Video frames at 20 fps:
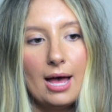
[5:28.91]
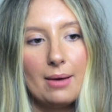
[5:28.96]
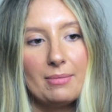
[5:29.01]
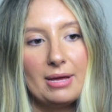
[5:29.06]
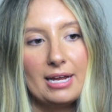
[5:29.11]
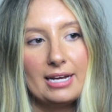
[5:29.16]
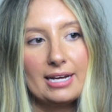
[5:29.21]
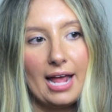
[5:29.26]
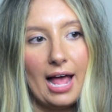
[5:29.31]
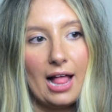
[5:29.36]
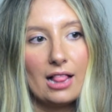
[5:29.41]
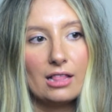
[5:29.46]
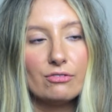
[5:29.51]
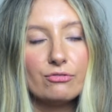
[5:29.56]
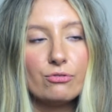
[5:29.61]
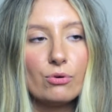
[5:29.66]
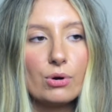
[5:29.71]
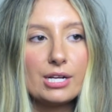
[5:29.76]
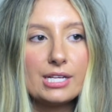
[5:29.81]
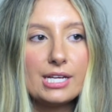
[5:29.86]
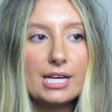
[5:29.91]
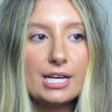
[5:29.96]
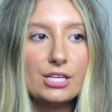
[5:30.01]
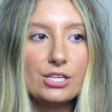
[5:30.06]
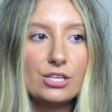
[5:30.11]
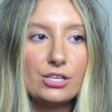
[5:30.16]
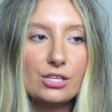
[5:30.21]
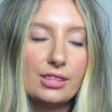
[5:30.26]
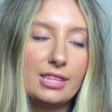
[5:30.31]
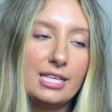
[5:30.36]
In
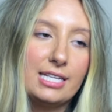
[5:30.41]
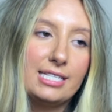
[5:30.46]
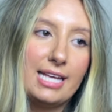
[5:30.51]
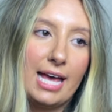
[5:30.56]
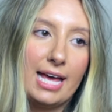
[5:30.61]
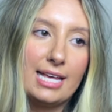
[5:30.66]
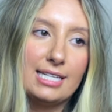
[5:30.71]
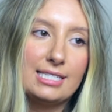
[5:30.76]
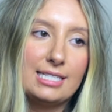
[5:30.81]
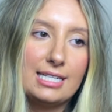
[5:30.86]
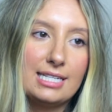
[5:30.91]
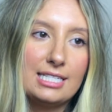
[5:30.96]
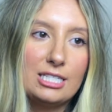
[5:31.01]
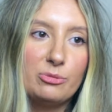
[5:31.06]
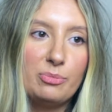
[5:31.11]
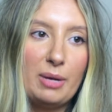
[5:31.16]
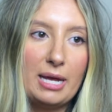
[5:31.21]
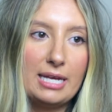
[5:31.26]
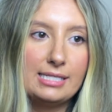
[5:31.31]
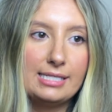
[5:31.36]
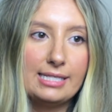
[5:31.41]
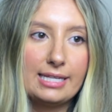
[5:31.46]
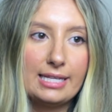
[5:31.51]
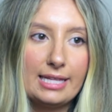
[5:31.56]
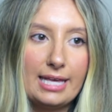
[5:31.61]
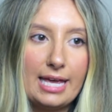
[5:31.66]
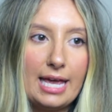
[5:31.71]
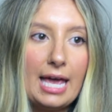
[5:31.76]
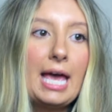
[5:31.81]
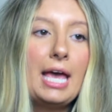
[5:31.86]
California, the test is
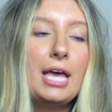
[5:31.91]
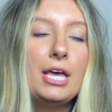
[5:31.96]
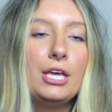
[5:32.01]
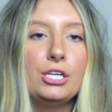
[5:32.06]
basically